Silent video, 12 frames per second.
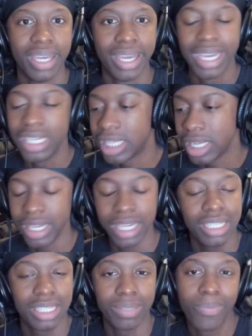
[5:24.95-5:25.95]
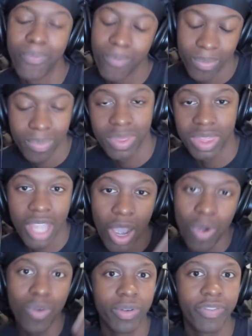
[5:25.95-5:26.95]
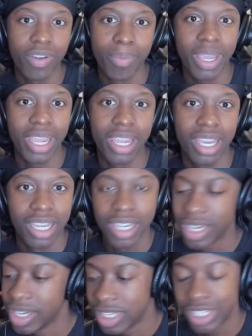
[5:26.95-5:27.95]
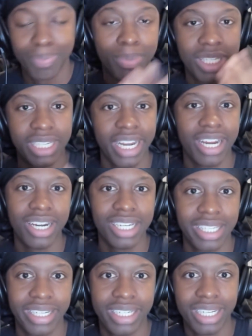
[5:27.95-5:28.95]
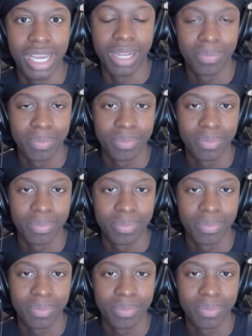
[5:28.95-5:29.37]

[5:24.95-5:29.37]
He's known for being mysterious and shit.